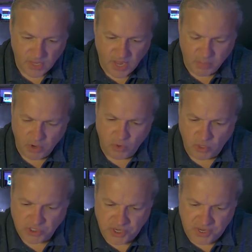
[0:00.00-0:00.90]
And we were
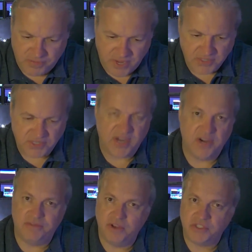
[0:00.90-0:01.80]
watching the effect and
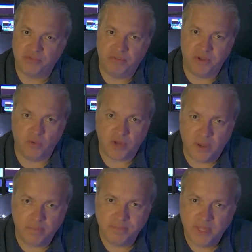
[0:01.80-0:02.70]
the first reveal
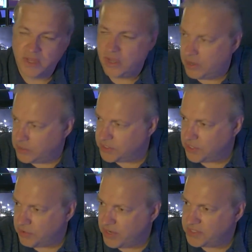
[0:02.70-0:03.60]
come. I looked
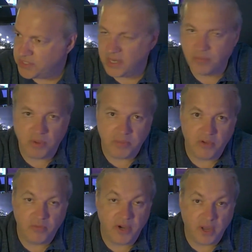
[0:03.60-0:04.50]
at Chris and we
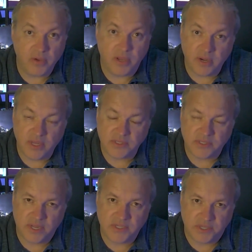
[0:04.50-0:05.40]
both went, oh yeah,
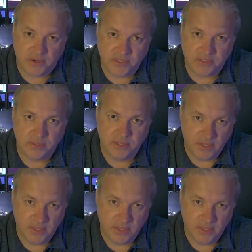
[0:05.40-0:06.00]
that's nice.